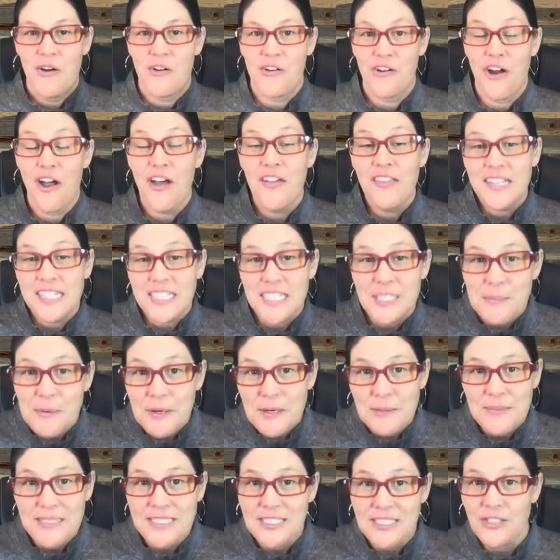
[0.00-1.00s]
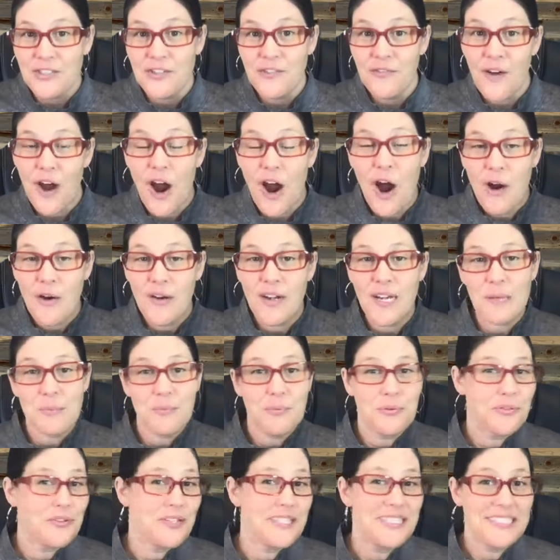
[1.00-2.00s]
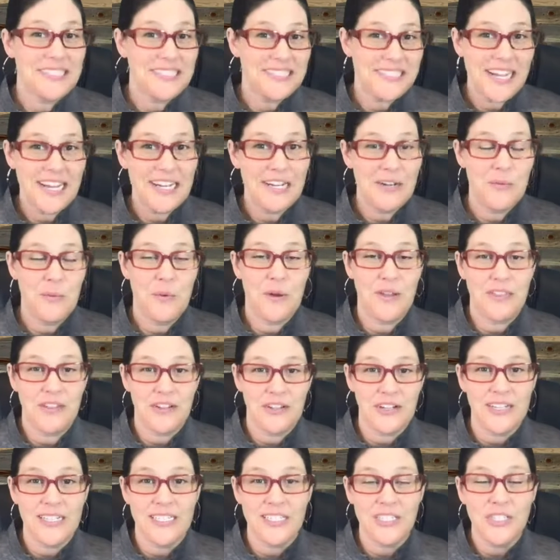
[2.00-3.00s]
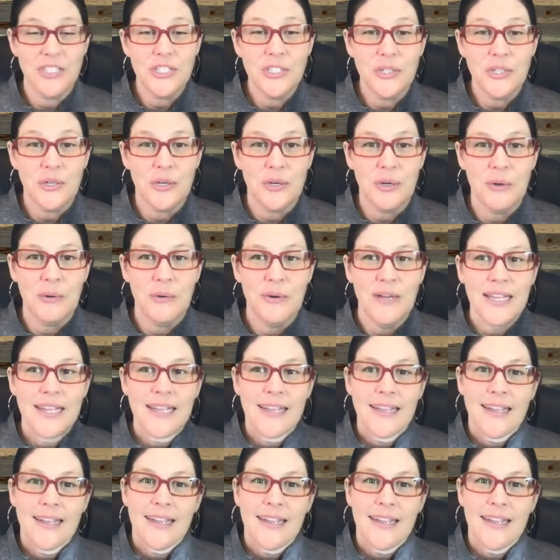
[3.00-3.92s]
or all the experiments, you've already pre-decided what they're going to do,